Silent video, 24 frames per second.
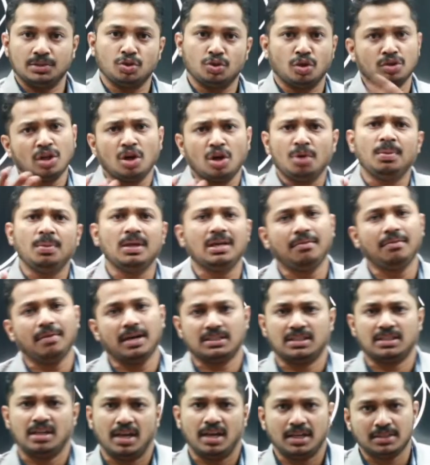So there will be
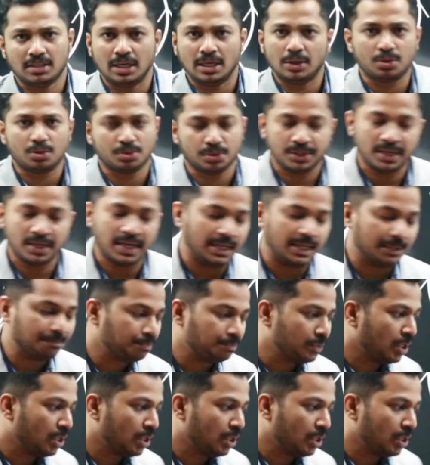reversal. That is understood, right?